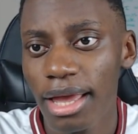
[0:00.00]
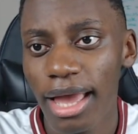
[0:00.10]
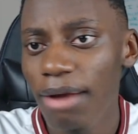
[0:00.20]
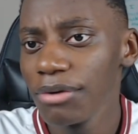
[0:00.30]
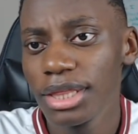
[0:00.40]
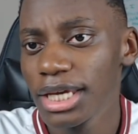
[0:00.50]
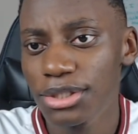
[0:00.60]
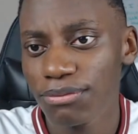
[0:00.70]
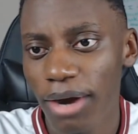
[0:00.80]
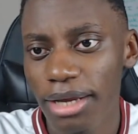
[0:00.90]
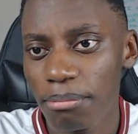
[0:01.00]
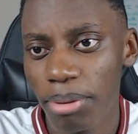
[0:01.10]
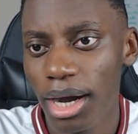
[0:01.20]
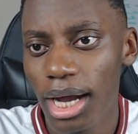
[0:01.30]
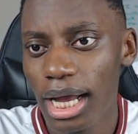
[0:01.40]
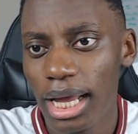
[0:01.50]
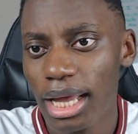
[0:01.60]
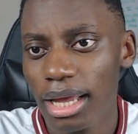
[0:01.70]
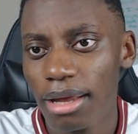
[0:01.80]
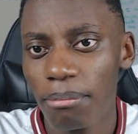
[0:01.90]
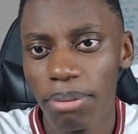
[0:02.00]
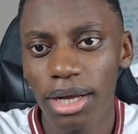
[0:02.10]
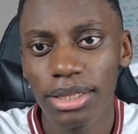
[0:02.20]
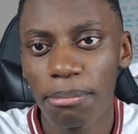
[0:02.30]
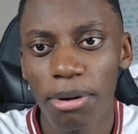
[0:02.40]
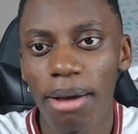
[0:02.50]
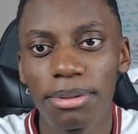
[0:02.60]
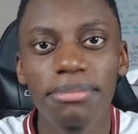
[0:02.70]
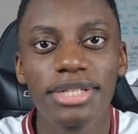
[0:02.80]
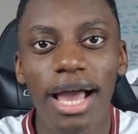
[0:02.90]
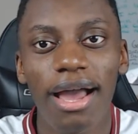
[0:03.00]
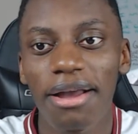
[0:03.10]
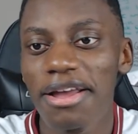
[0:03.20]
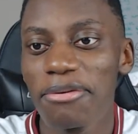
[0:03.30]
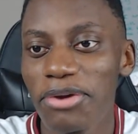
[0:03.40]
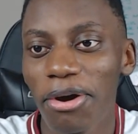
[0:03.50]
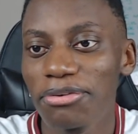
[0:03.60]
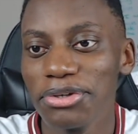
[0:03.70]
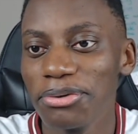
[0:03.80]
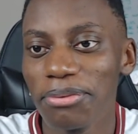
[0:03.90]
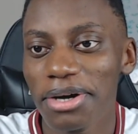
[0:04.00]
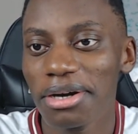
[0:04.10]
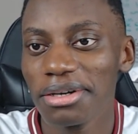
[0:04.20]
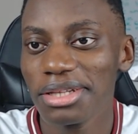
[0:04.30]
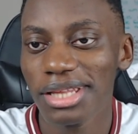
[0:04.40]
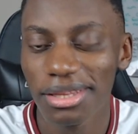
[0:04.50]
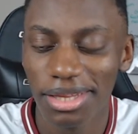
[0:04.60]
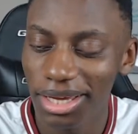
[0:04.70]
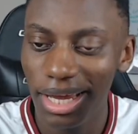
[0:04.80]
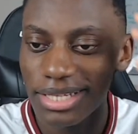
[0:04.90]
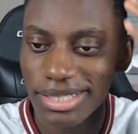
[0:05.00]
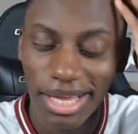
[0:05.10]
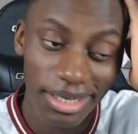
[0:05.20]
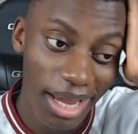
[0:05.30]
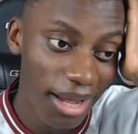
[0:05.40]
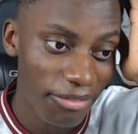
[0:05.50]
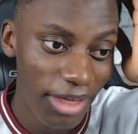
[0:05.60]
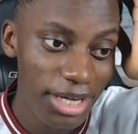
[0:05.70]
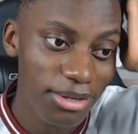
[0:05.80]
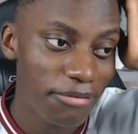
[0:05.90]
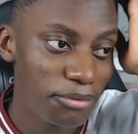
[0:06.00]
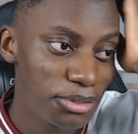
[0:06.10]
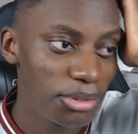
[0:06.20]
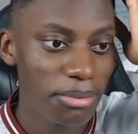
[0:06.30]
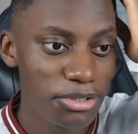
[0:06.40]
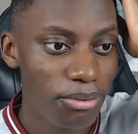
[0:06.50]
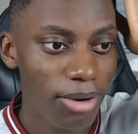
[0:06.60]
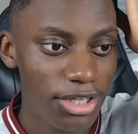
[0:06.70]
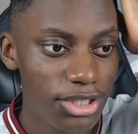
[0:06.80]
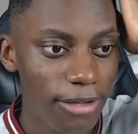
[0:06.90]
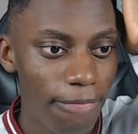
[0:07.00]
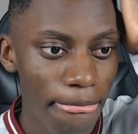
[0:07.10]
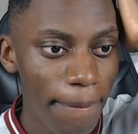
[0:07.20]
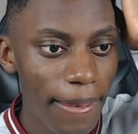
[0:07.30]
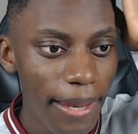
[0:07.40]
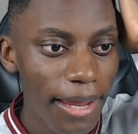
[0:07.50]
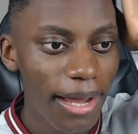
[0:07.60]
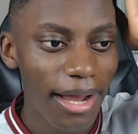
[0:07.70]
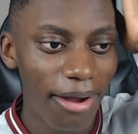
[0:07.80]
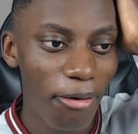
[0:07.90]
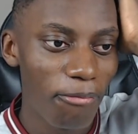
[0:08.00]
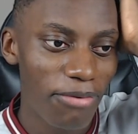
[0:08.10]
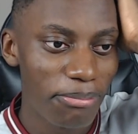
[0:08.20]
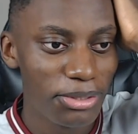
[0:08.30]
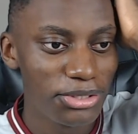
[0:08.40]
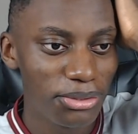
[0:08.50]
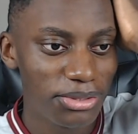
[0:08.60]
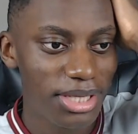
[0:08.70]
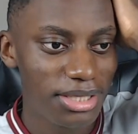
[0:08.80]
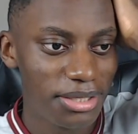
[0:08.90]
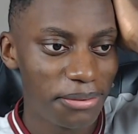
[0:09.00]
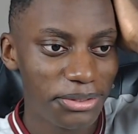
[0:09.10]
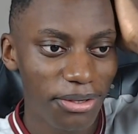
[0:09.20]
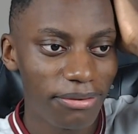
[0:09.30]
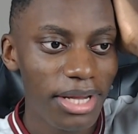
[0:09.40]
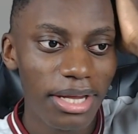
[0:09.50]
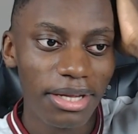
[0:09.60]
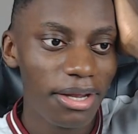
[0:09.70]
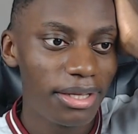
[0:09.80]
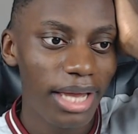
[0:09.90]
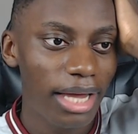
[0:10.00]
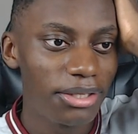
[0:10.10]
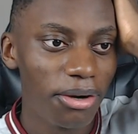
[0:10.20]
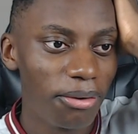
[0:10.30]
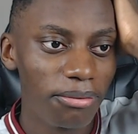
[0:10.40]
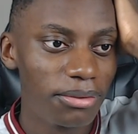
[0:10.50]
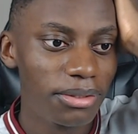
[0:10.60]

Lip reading: Everything is fine, but the problems that we all knew were the case. And yeah, thank you everyone so much for watching. I hope Fabrizio says deals off. Yeah, no.